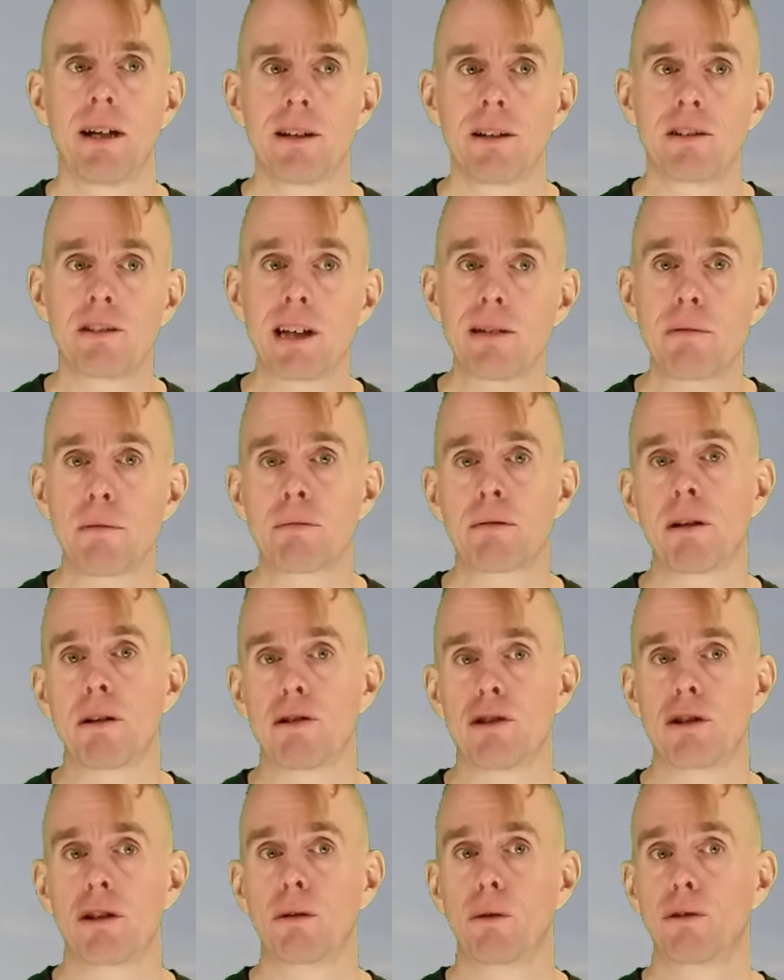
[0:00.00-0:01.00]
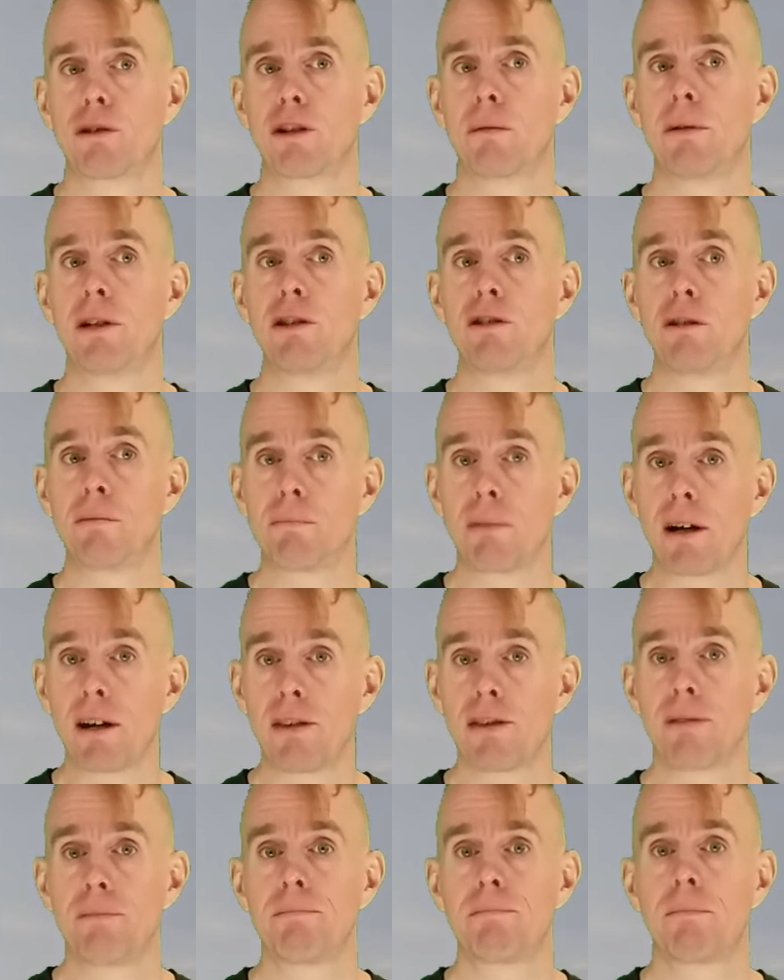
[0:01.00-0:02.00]
The same approach can also be used in
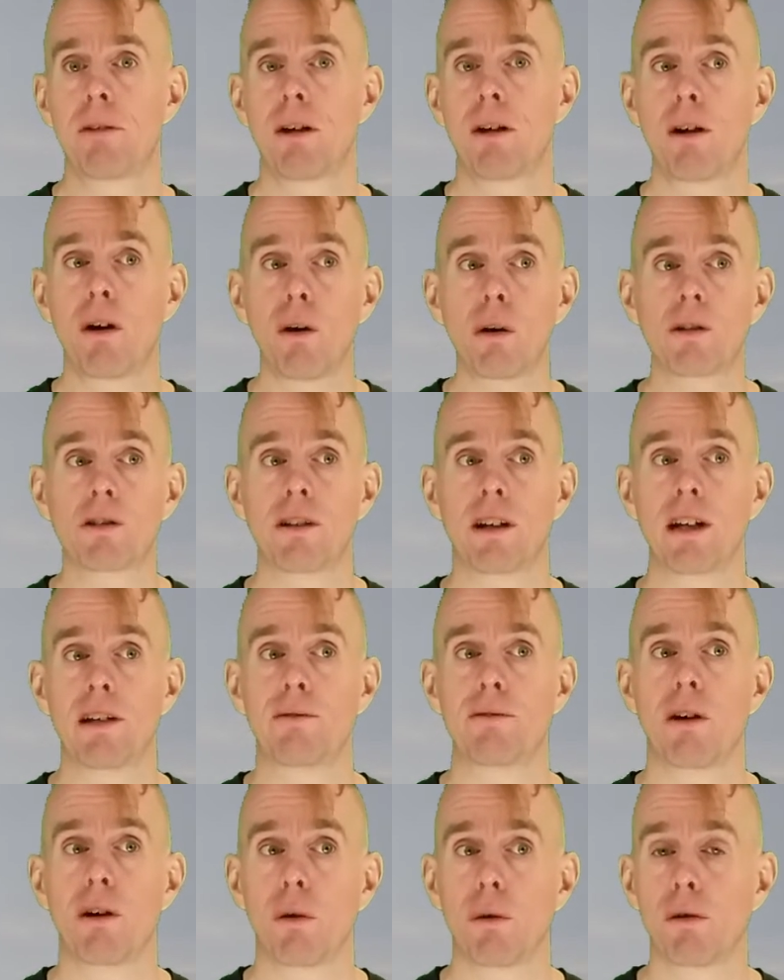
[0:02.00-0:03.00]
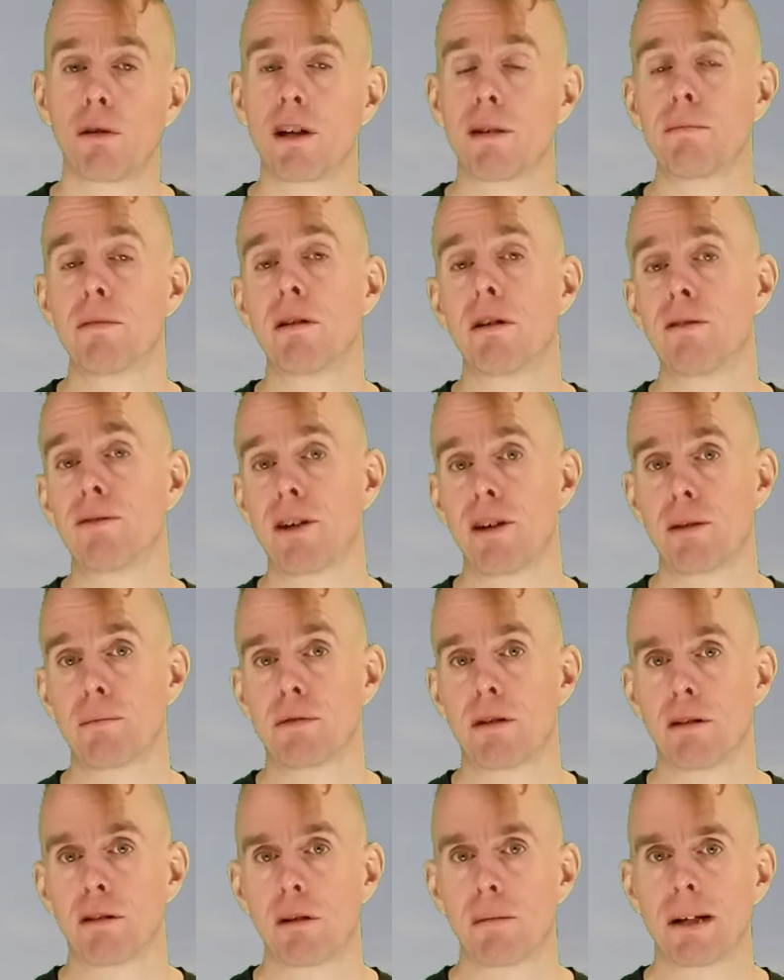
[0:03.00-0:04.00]
Python, Octave, or a number of other
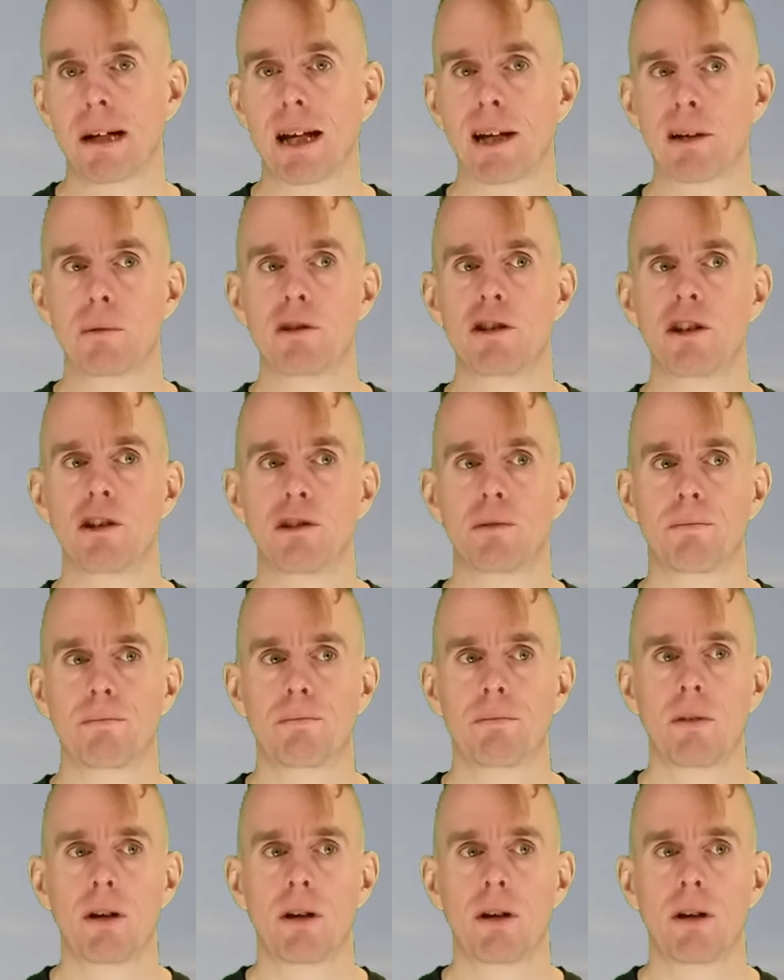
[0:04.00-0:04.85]
programming languages.